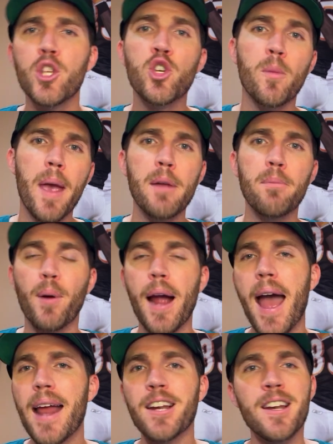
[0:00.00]
Jermaine
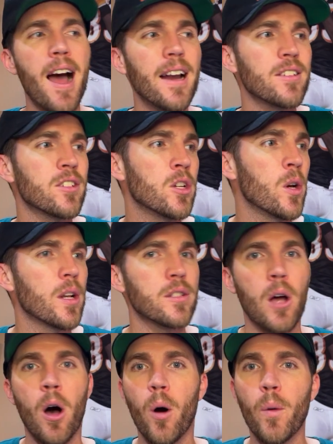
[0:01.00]
Pratt, not as good as
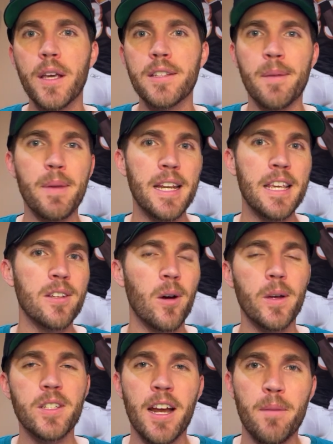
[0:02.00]
always. I mean, he's
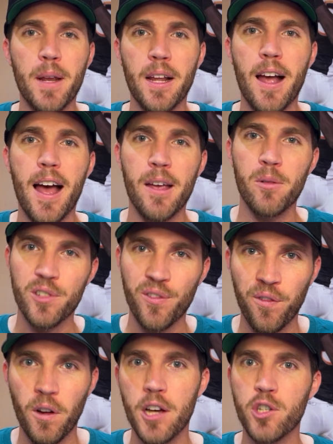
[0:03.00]
always kind of been a guy who's
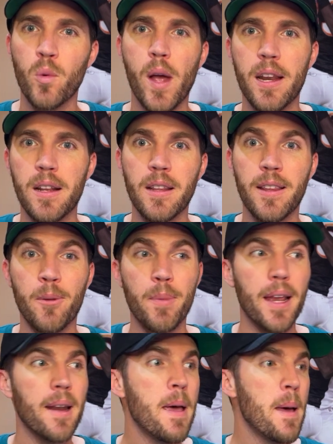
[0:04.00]
fluctuated a little
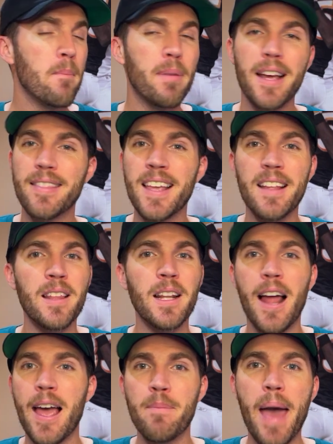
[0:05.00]
bit, but I think the
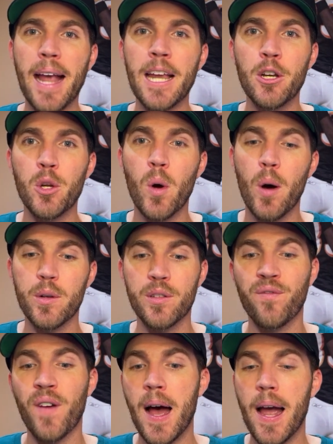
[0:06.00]
linebacking duo is
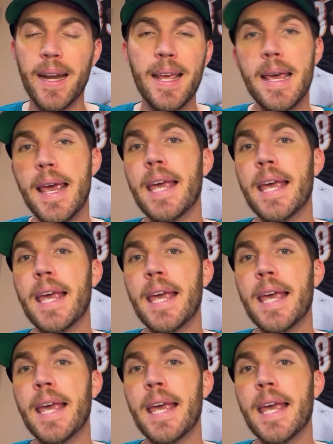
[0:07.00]
fine.